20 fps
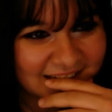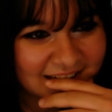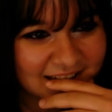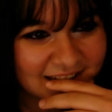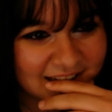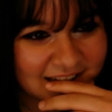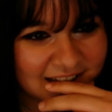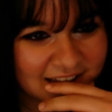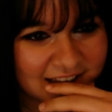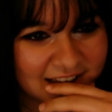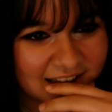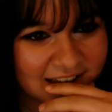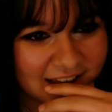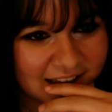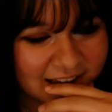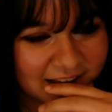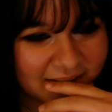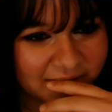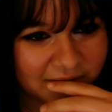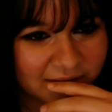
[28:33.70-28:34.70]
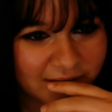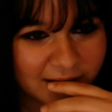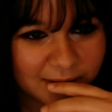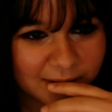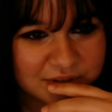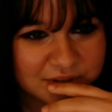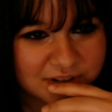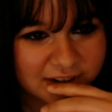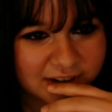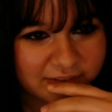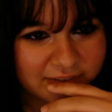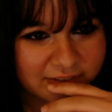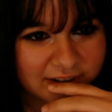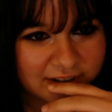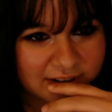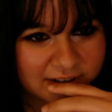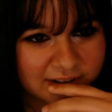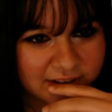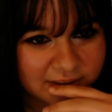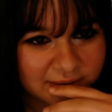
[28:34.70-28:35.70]
Yeah, I was trying to find
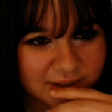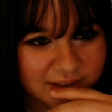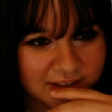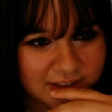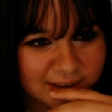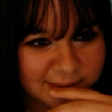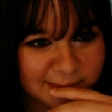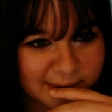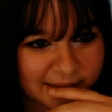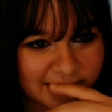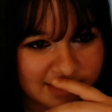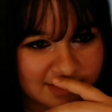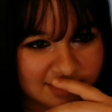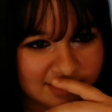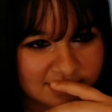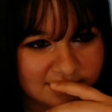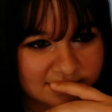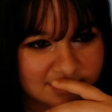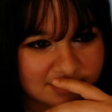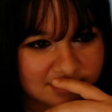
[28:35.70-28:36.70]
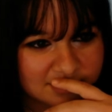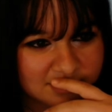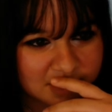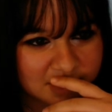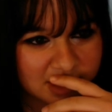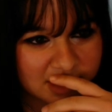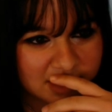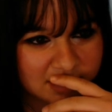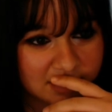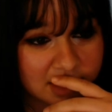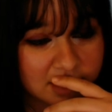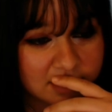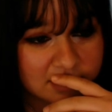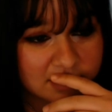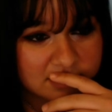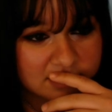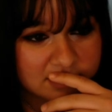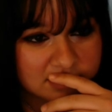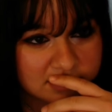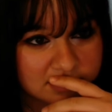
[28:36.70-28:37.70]
another one that might be... Oh.
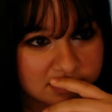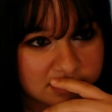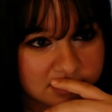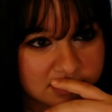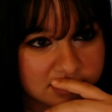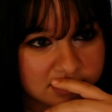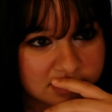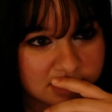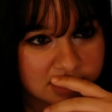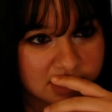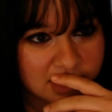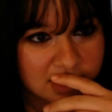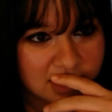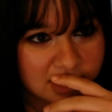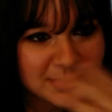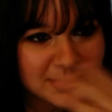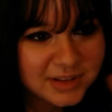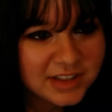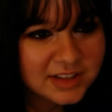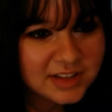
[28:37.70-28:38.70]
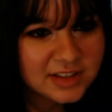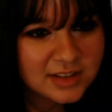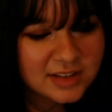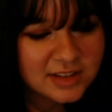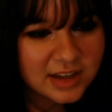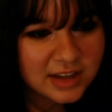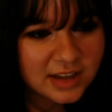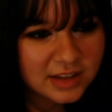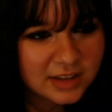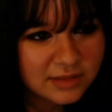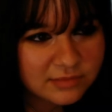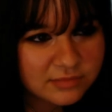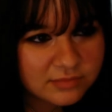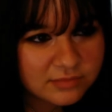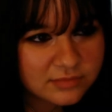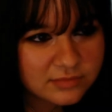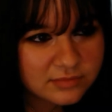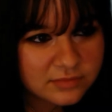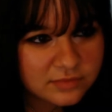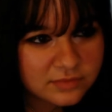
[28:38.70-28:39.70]
But this is like...
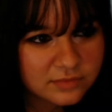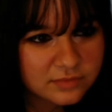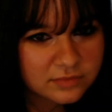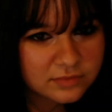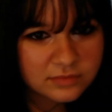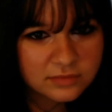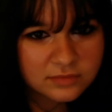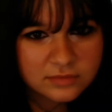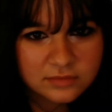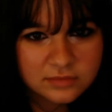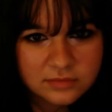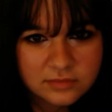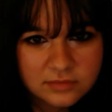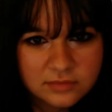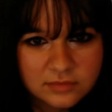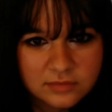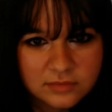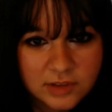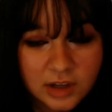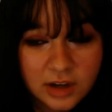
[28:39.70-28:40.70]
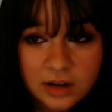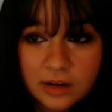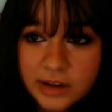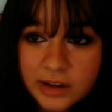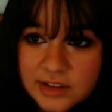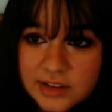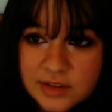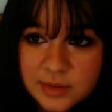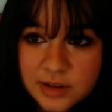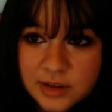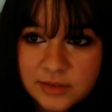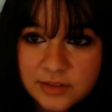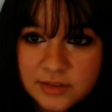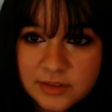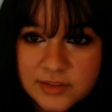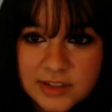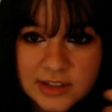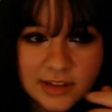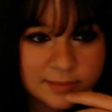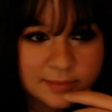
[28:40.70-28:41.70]
Oh, I guess
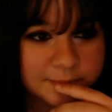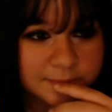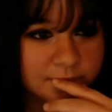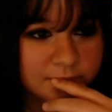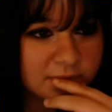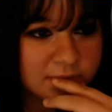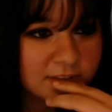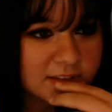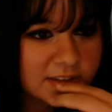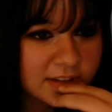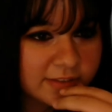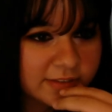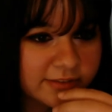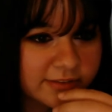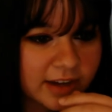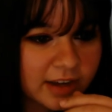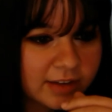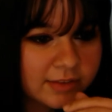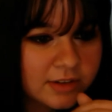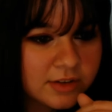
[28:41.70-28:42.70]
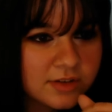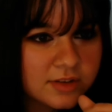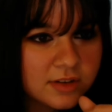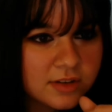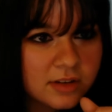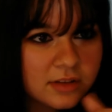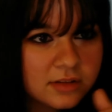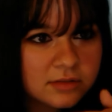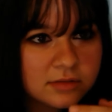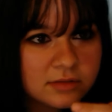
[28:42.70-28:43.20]
2015. It's like 5 years ago.